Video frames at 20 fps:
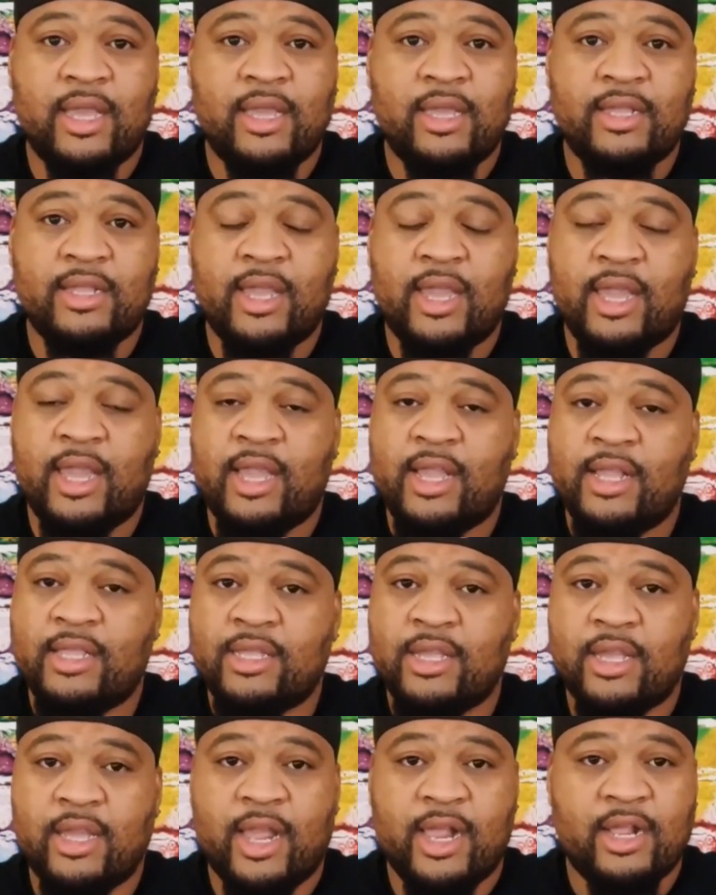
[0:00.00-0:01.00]
They
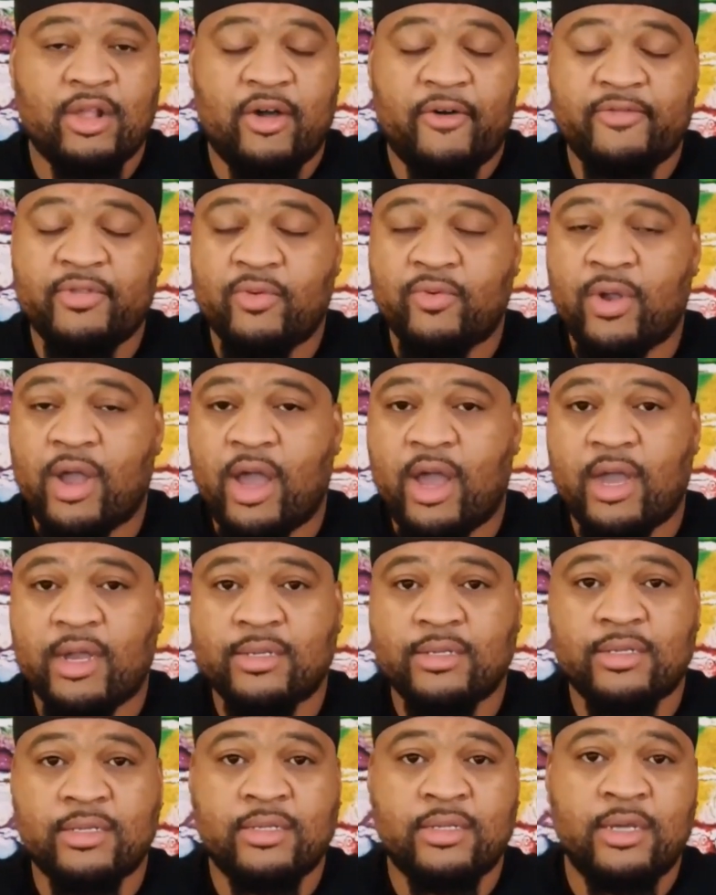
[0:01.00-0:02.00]
eat it off the
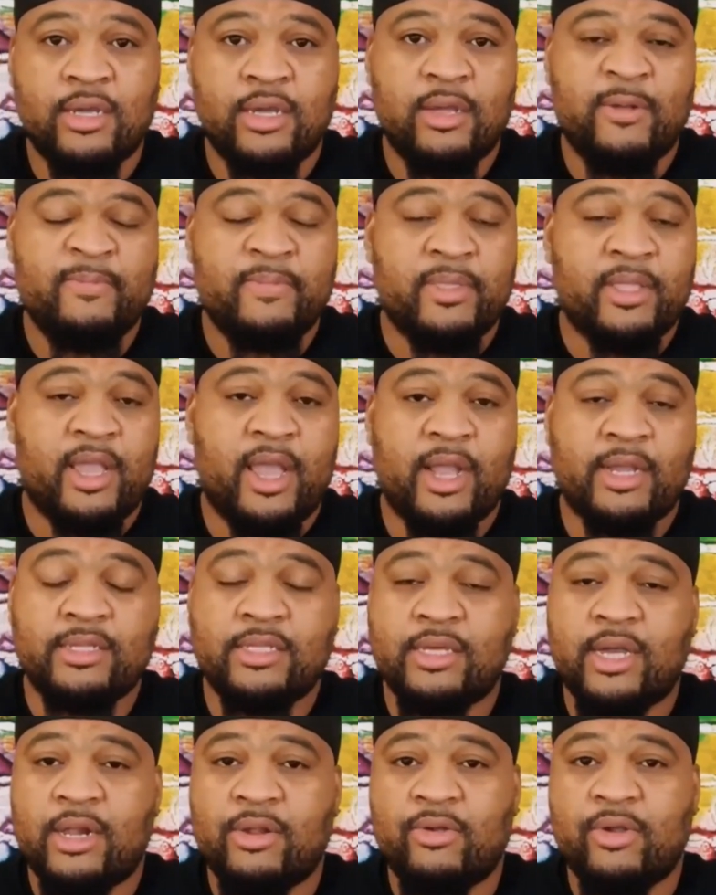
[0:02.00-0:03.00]
rocks,
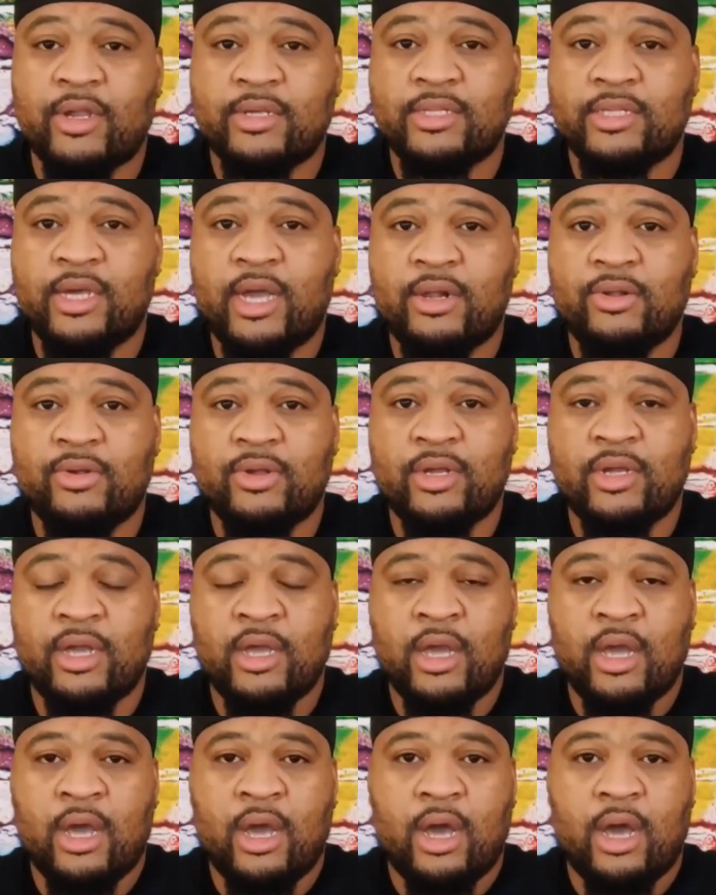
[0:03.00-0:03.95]
etc., etc.